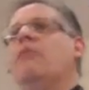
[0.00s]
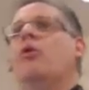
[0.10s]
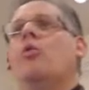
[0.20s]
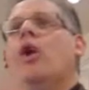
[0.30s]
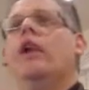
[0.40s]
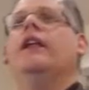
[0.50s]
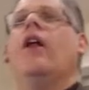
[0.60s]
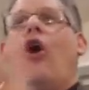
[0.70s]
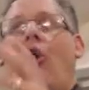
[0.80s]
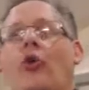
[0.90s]
but will it
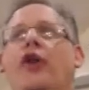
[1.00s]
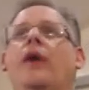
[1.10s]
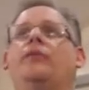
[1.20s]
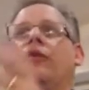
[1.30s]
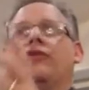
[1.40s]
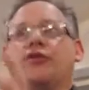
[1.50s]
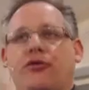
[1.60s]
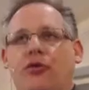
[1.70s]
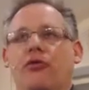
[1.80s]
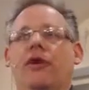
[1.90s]
hold up to the
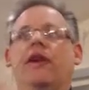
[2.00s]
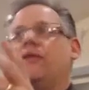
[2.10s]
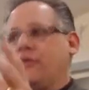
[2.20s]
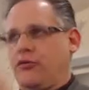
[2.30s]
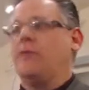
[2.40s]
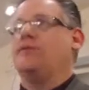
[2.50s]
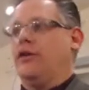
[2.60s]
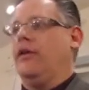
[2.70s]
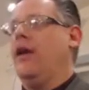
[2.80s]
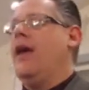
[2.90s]
scrutiny of
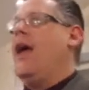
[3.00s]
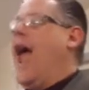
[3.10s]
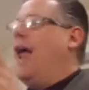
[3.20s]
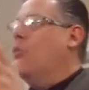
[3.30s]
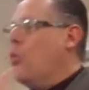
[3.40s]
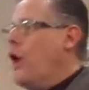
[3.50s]
Scripture? And